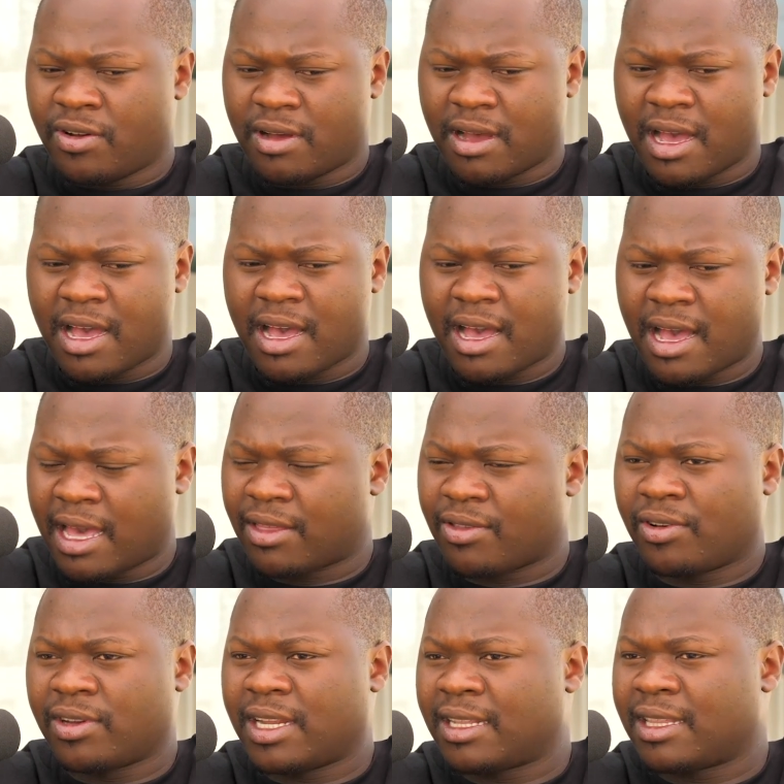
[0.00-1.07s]
I
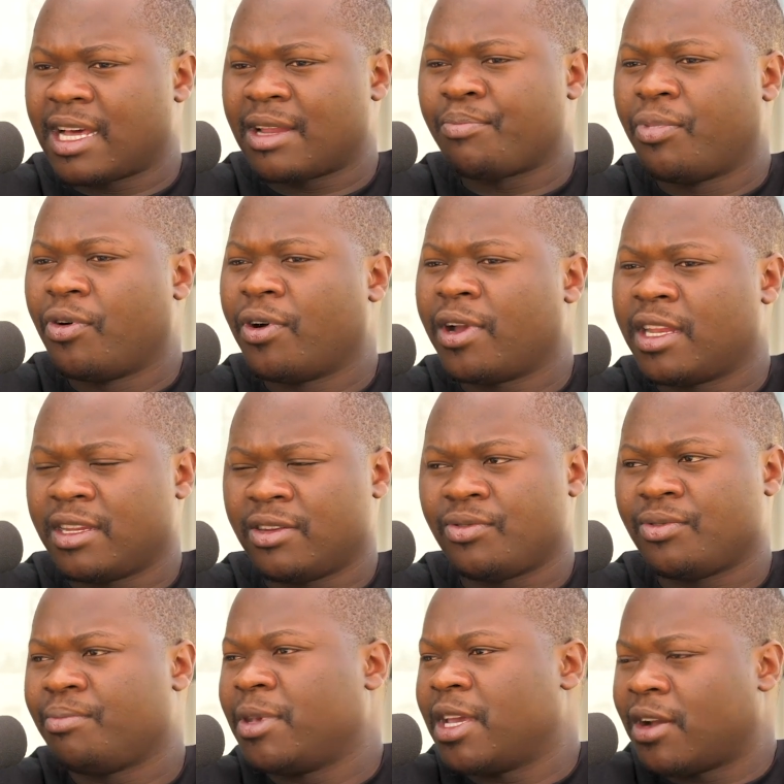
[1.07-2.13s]
thought at that point it
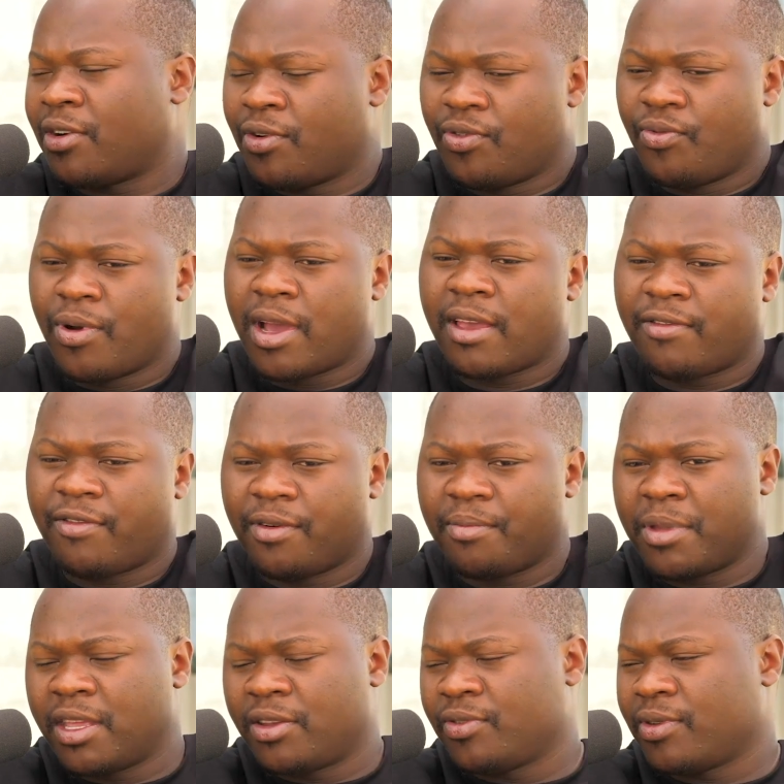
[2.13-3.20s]
would be a good way for
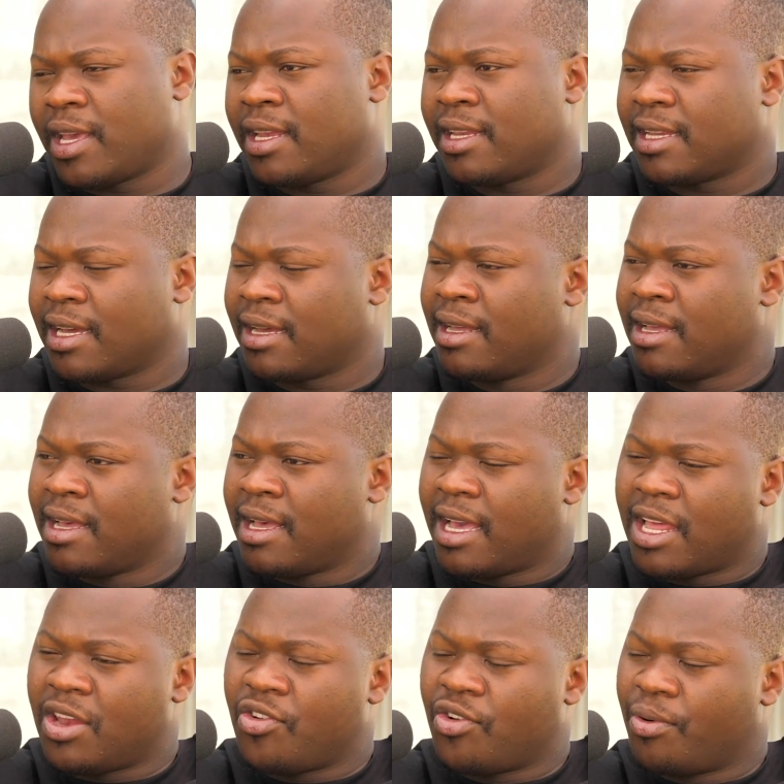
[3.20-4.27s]
me to enter
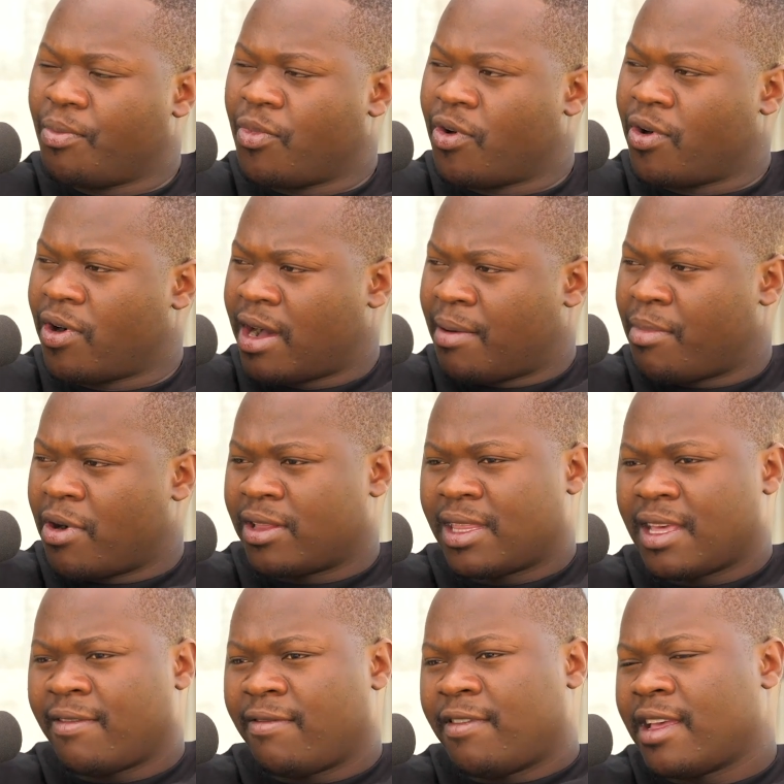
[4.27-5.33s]
and know more about
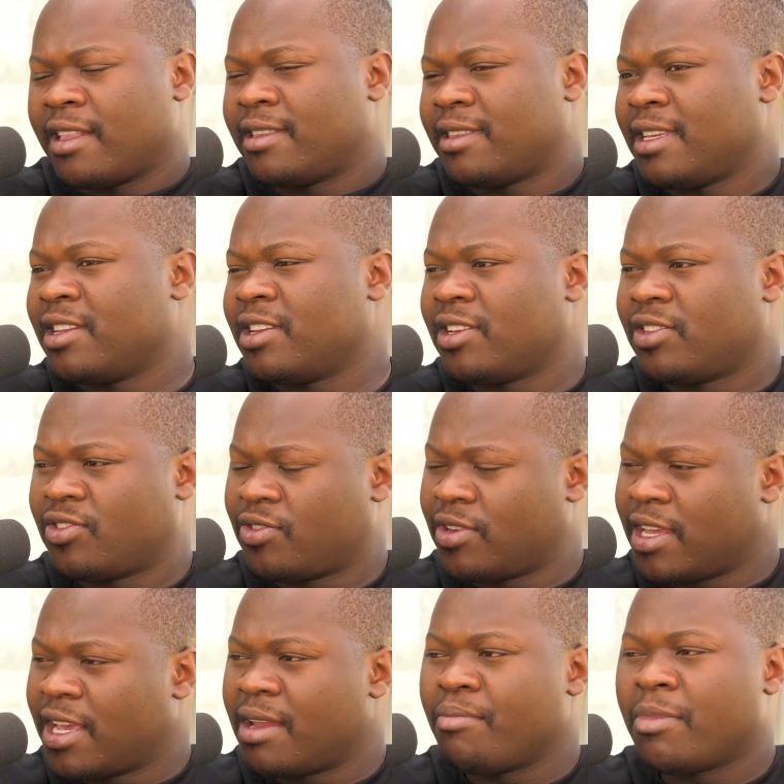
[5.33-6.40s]
the events
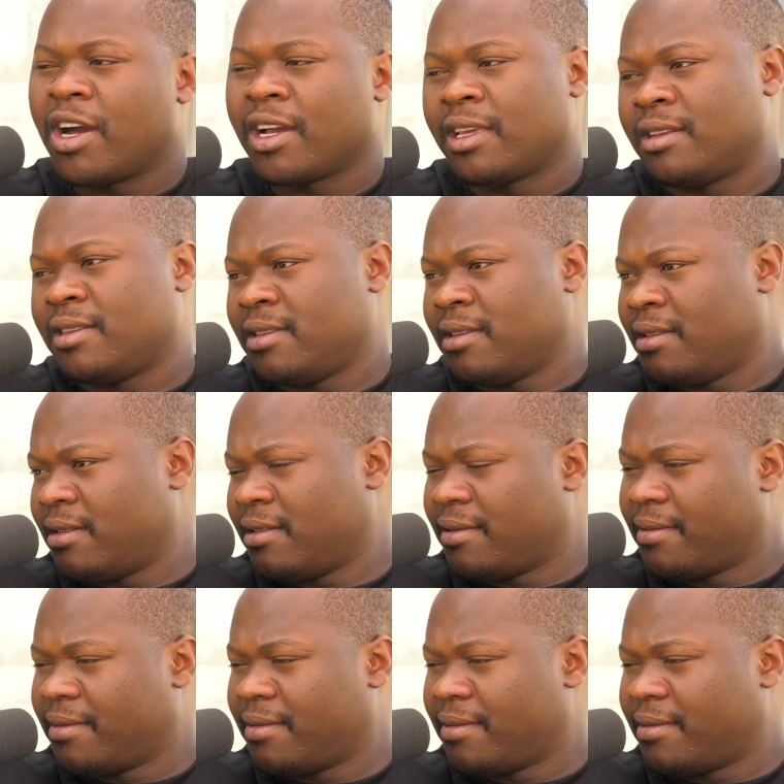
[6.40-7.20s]
industry and marketing.